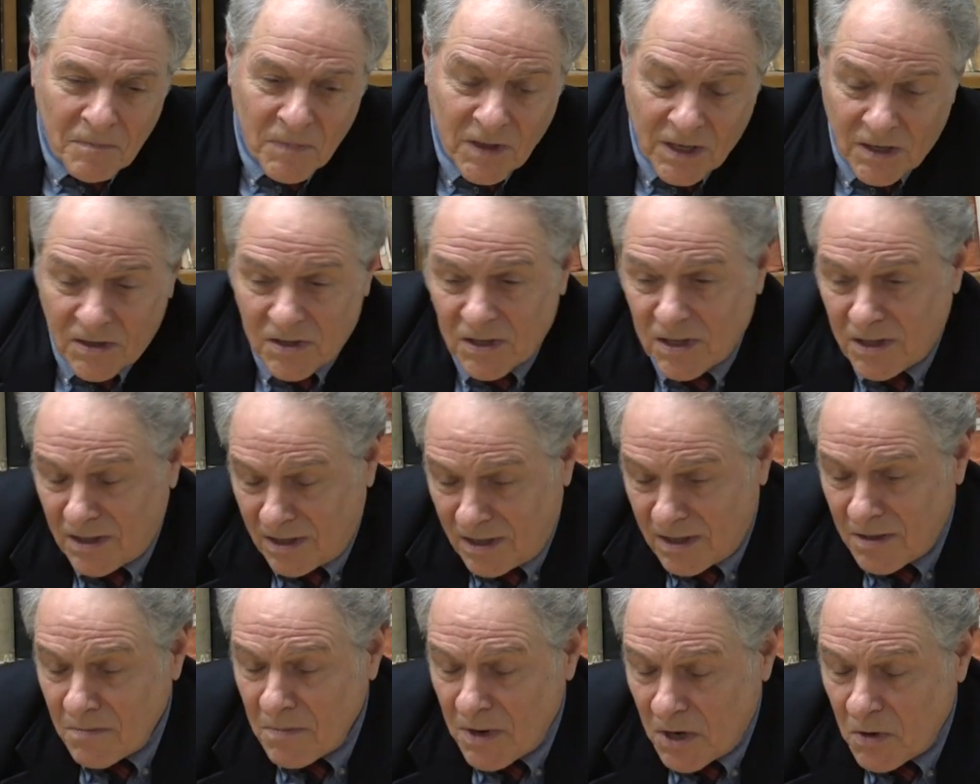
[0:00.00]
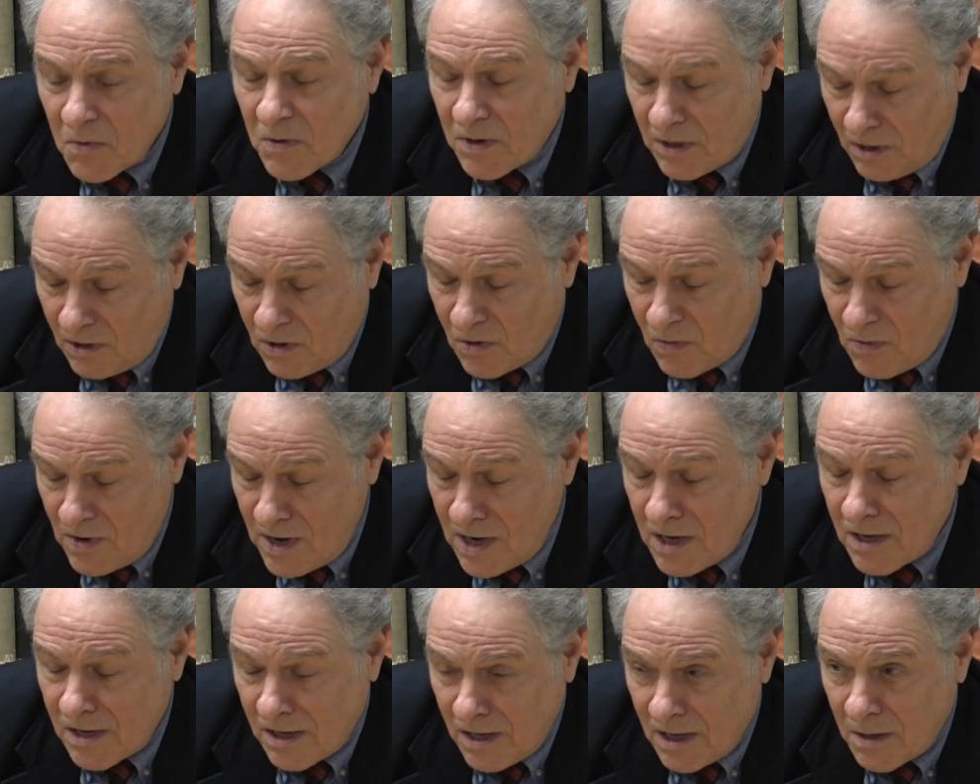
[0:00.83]
because the
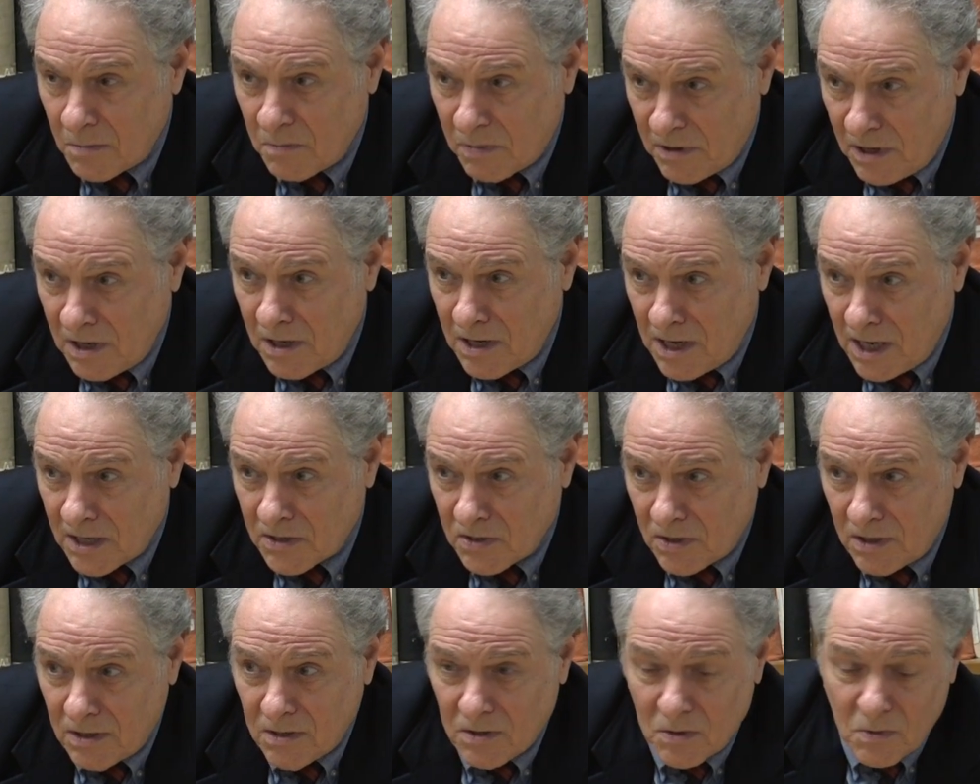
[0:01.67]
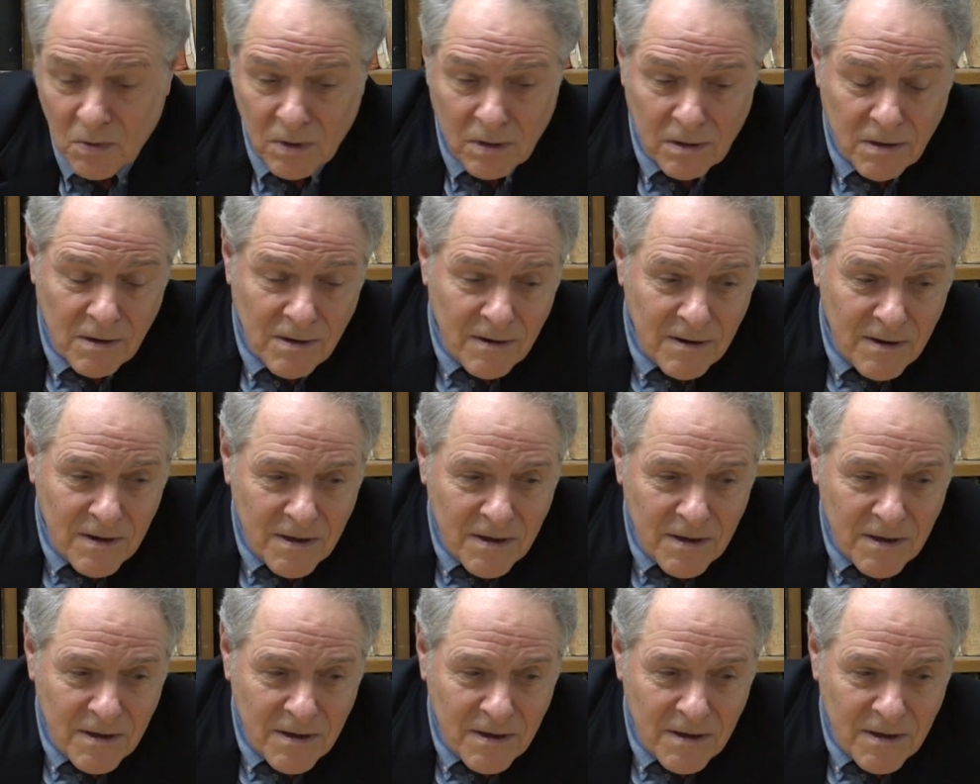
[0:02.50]
Mediterranean can get pretty nasty in the winter.